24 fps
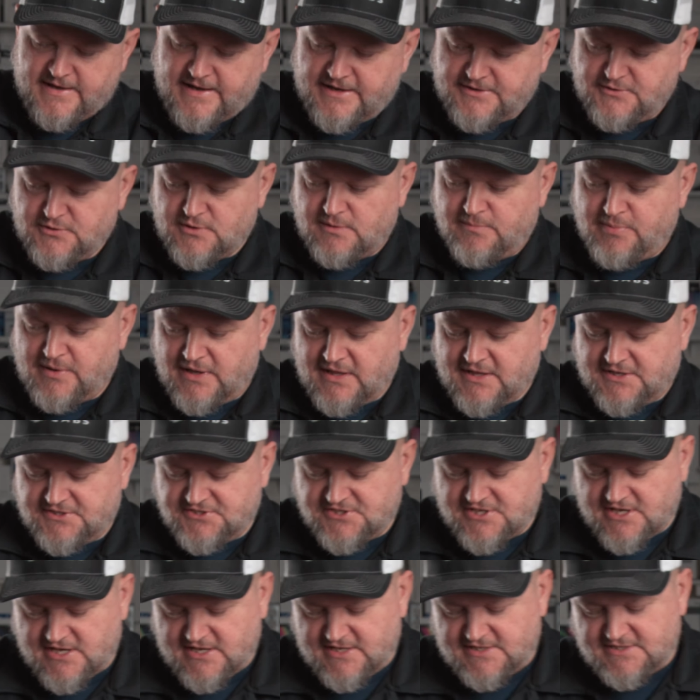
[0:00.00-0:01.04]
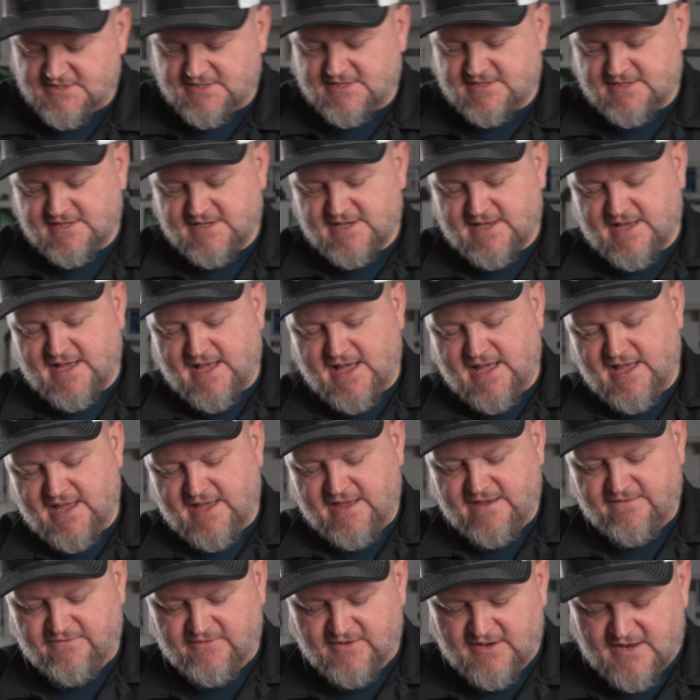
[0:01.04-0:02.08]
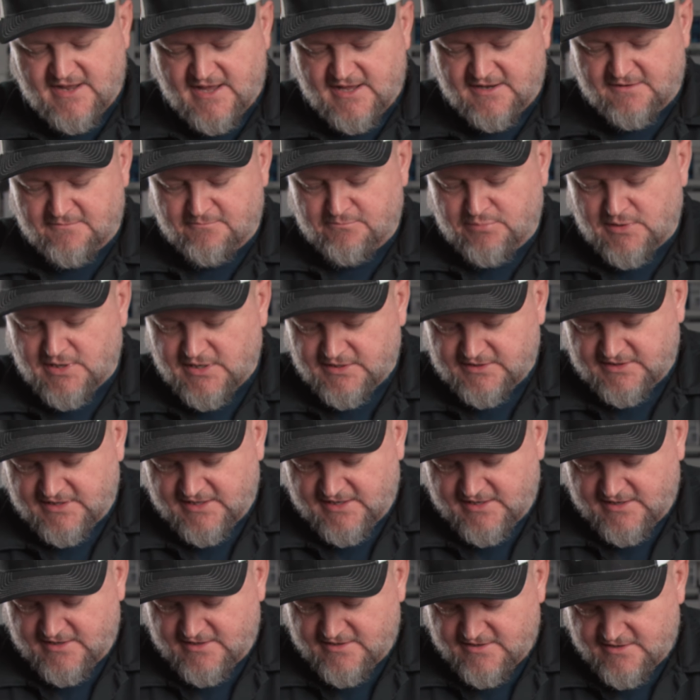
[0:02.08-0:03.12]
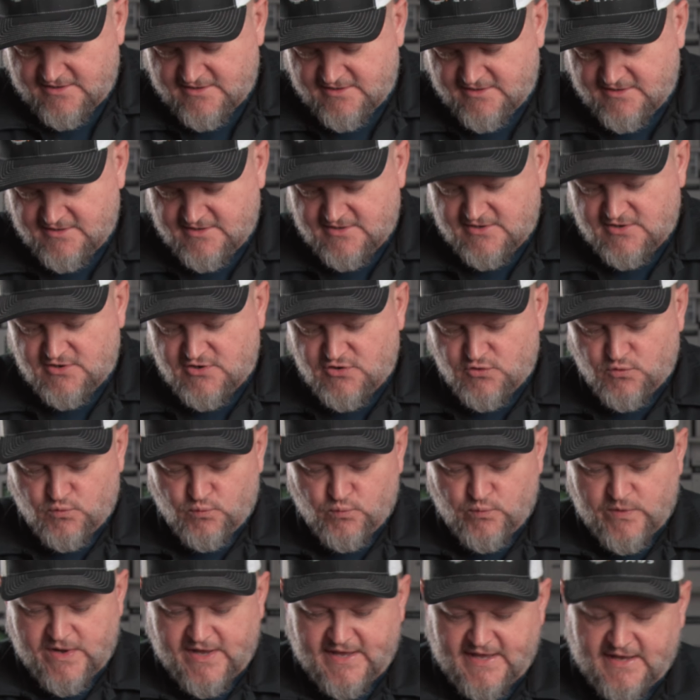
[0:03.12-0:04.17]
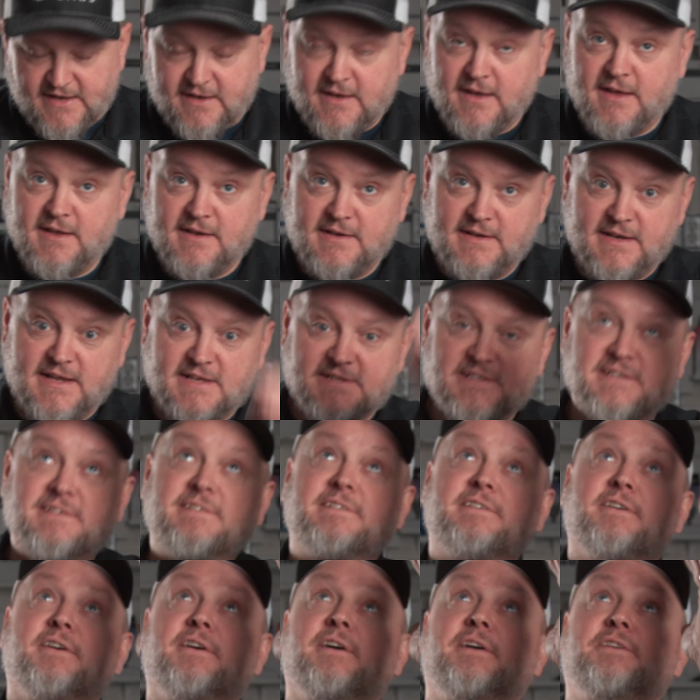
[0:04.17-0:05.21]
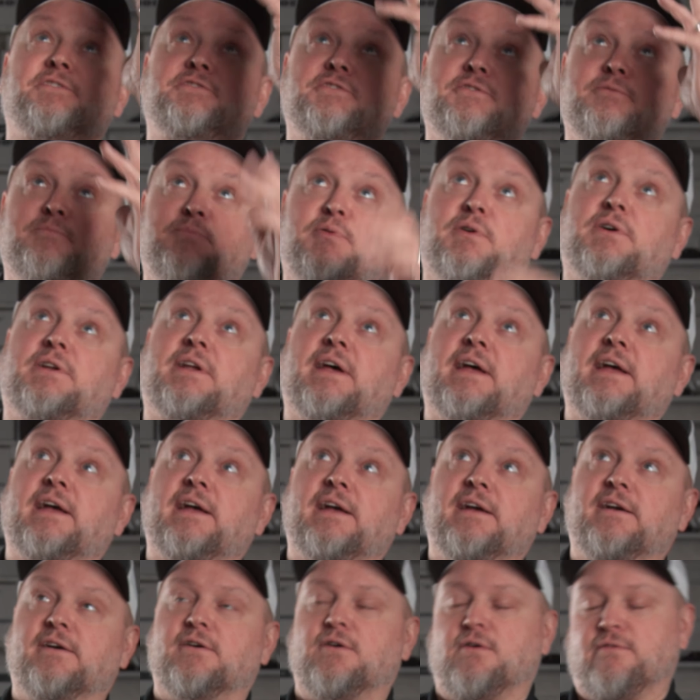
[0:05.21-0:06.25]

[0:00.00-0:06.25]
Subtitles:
I do apologize. I have not bought the rigging necessary to put a